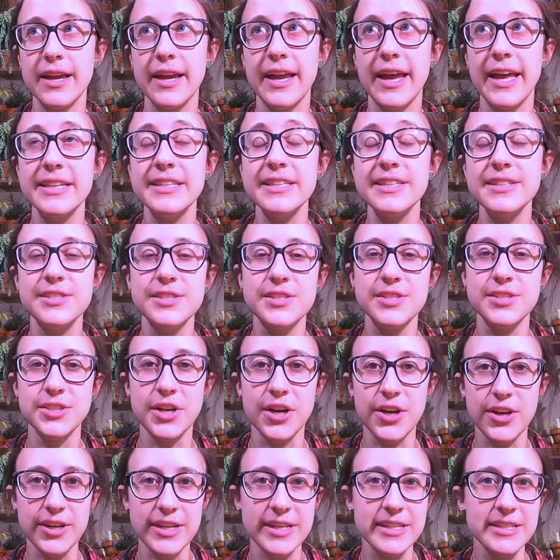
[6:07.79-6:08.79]
at least
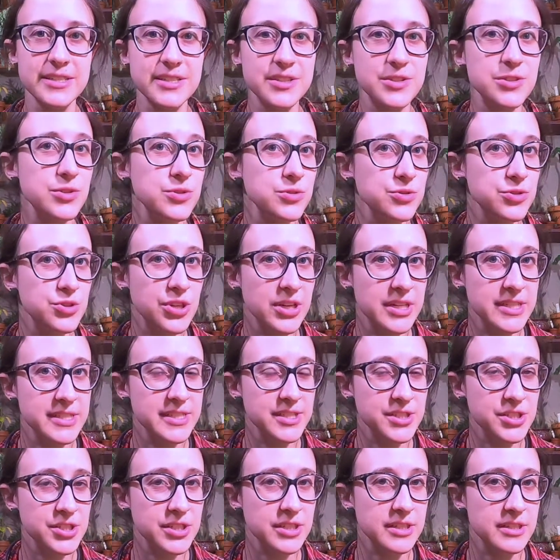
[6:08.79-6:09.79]
starting to
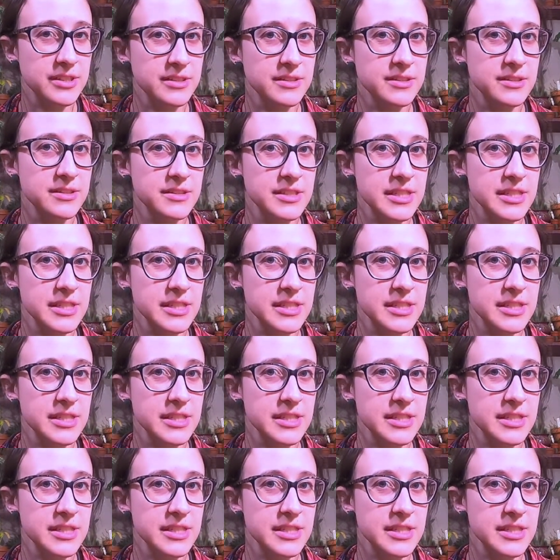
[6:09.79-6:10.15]
transition